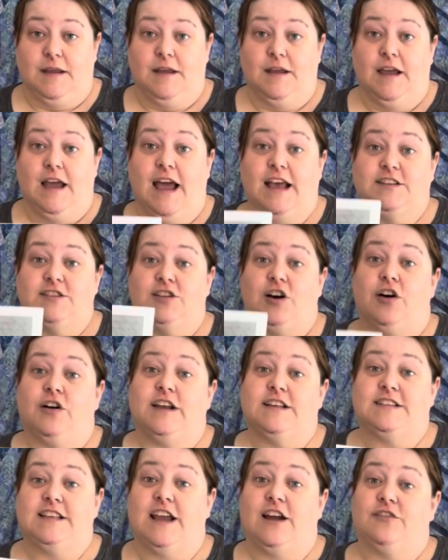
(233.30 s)
as long
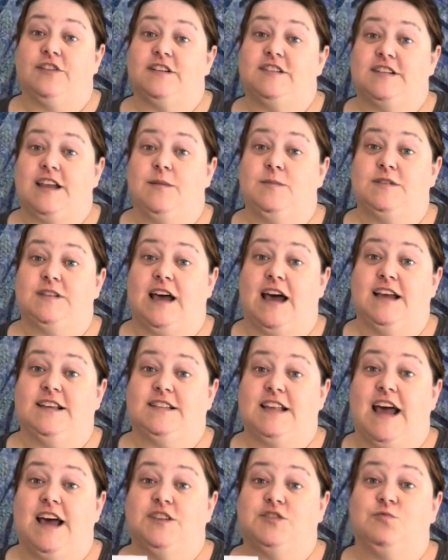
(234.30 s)
as they are the same size
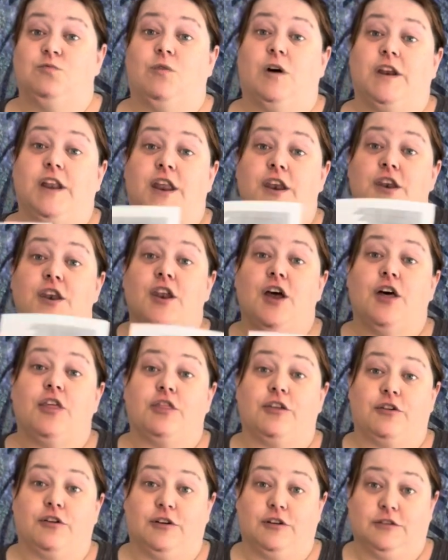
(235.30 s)
as one
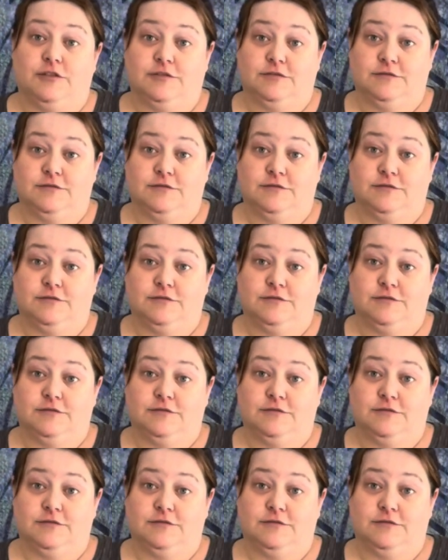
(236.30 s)
another,